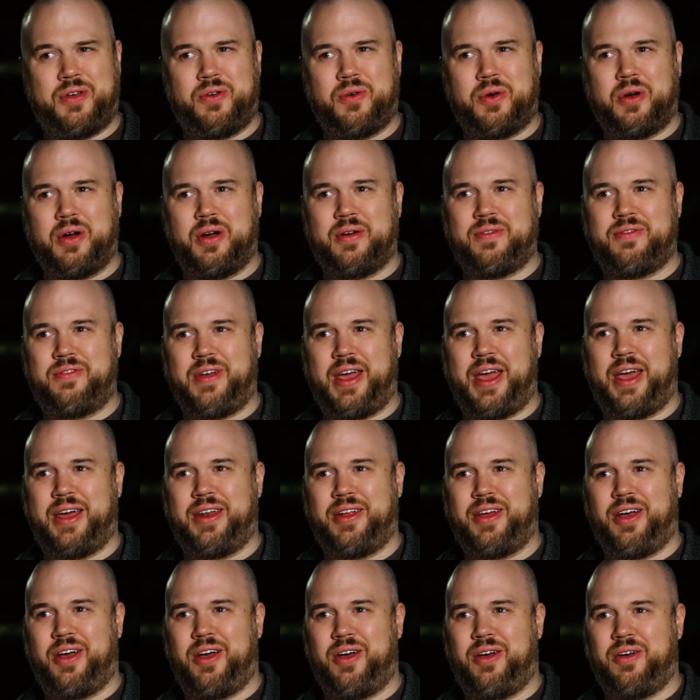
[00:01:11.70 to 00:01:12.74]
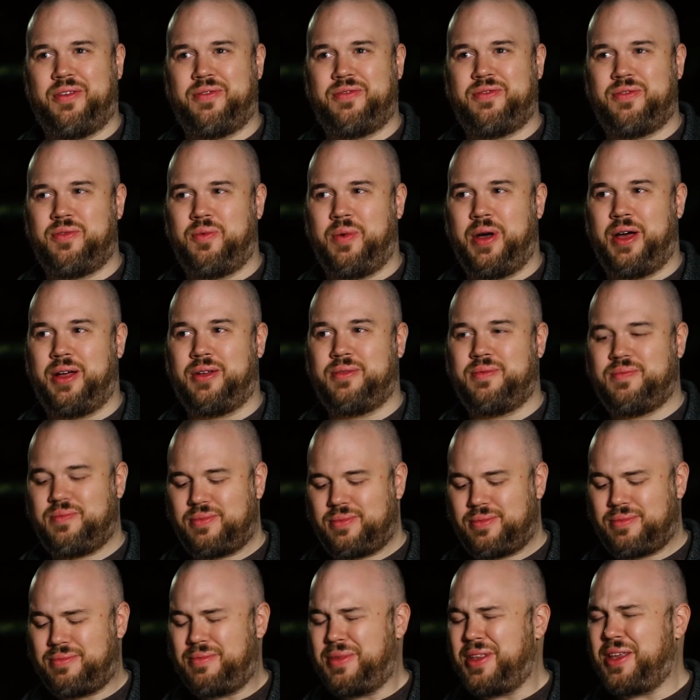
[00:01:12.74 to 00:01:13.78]
you are a fan of, well,
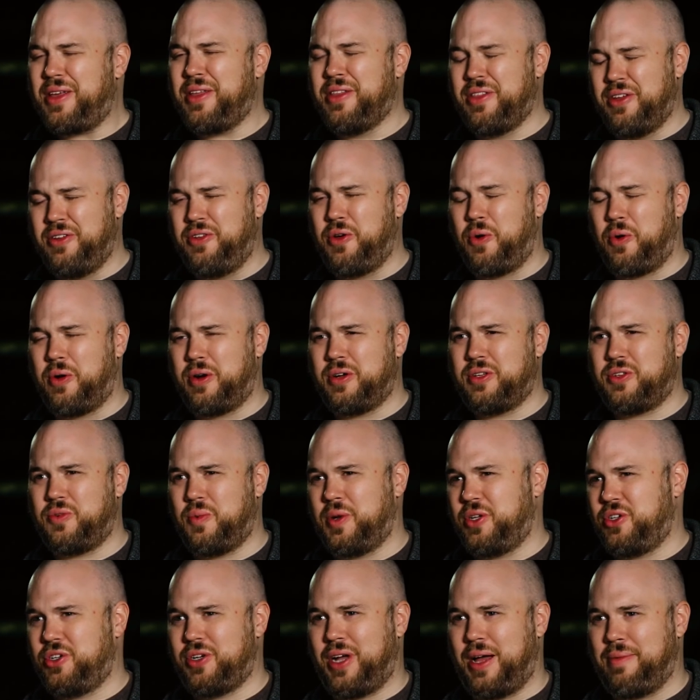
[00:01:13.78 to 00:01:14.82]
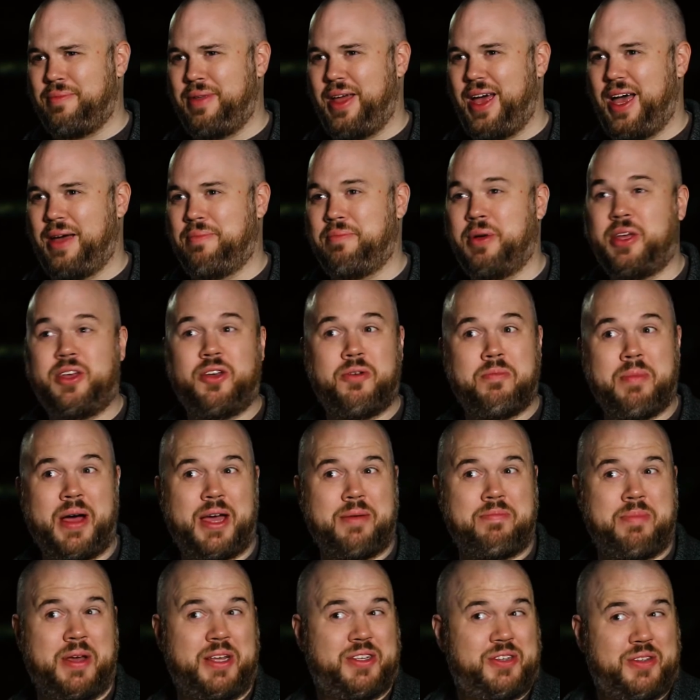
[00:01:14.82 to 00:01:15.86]
The Doors, which I'm not, but you
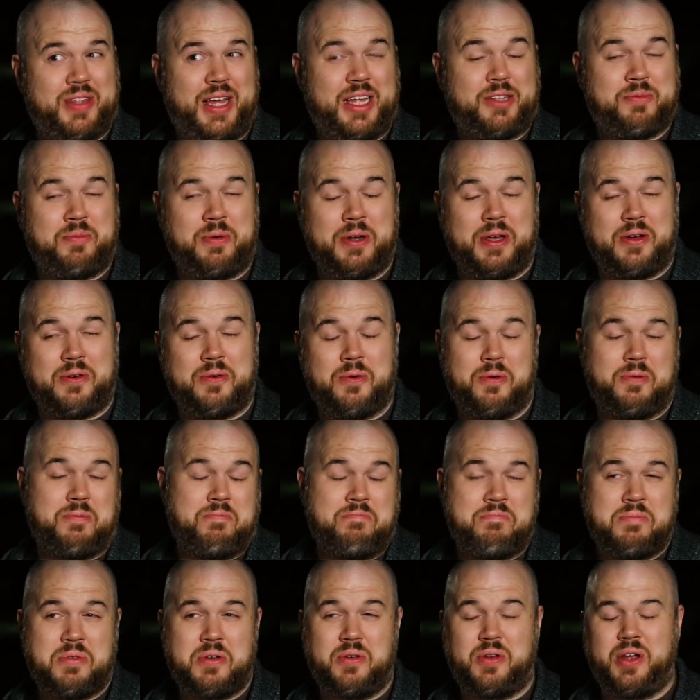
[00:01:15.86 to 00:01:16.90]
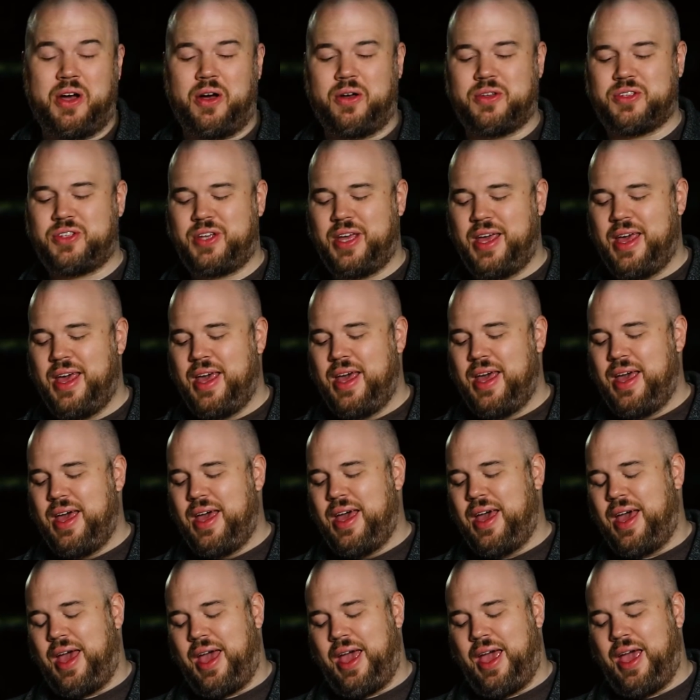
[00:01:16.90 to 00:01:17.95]
might be, so that's pretty cool. Who knows?
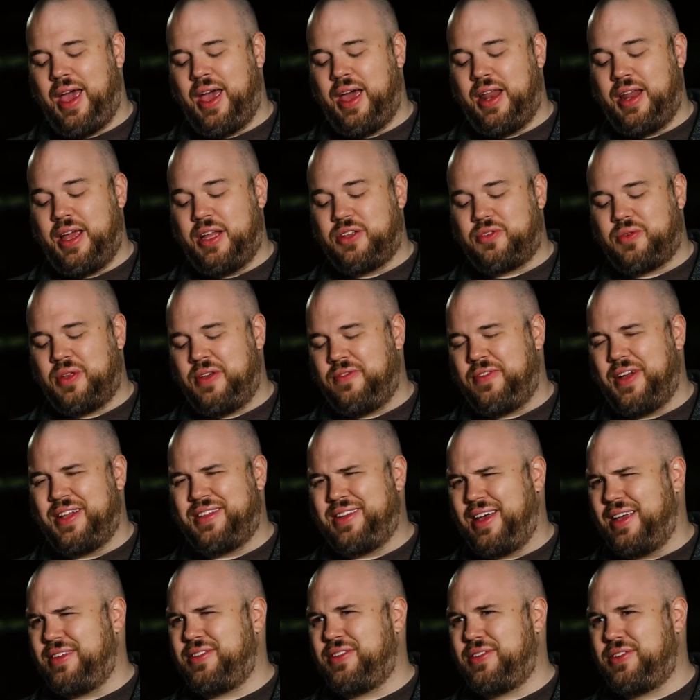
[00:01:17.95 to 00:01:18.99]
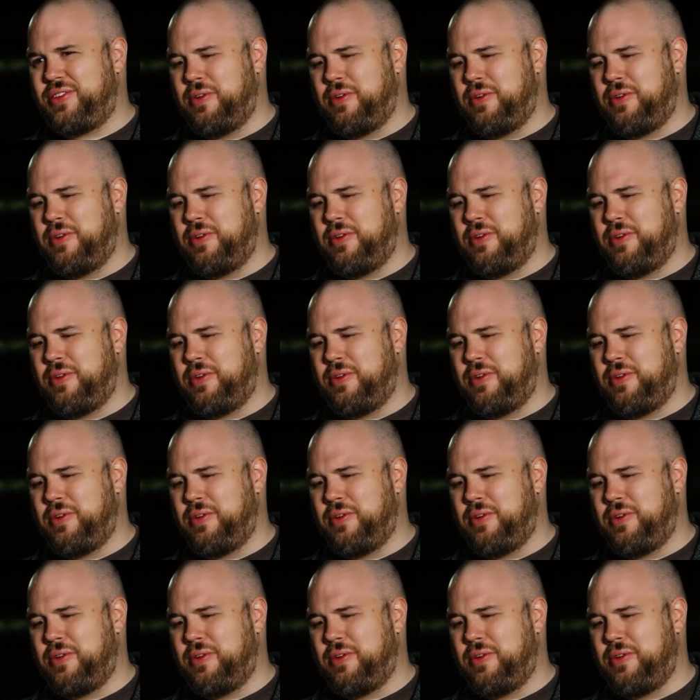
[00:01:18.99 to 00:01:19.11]
And it's really fantastic.